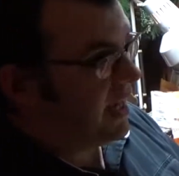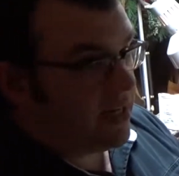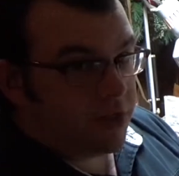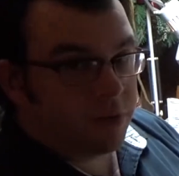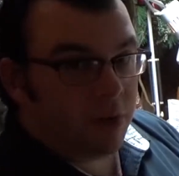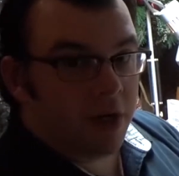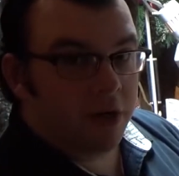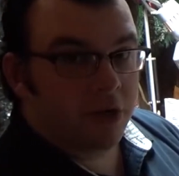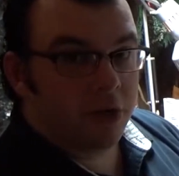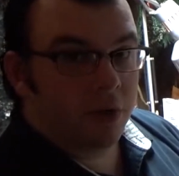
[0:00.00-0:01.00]
I just wanted
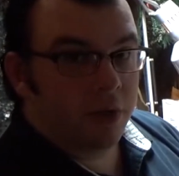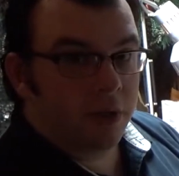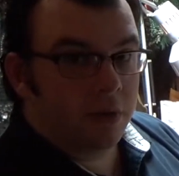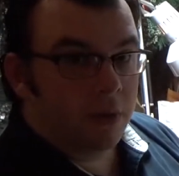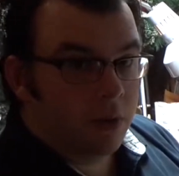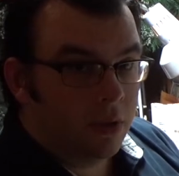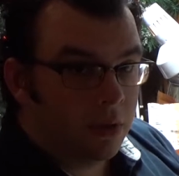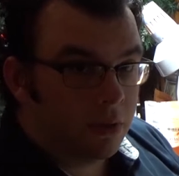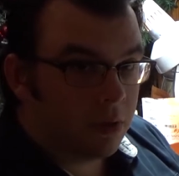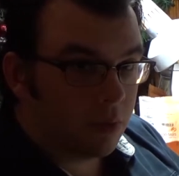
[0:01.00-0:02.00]
to show you
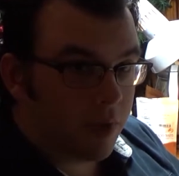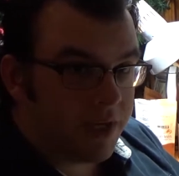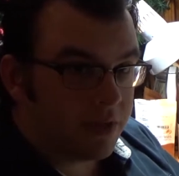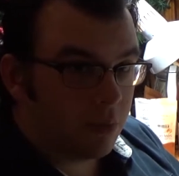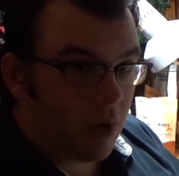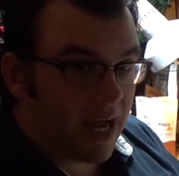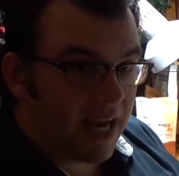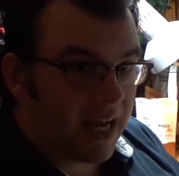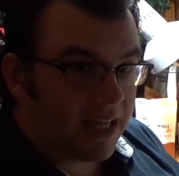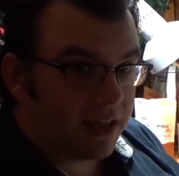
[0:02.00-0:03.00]
the reason why I
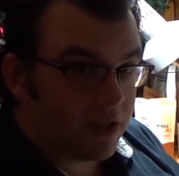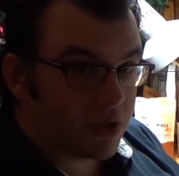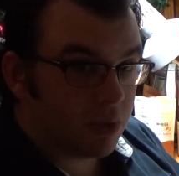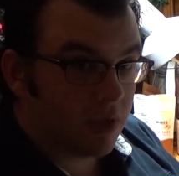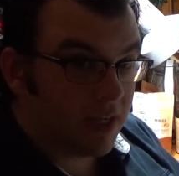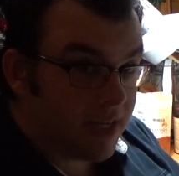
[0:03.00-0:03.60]
got this one,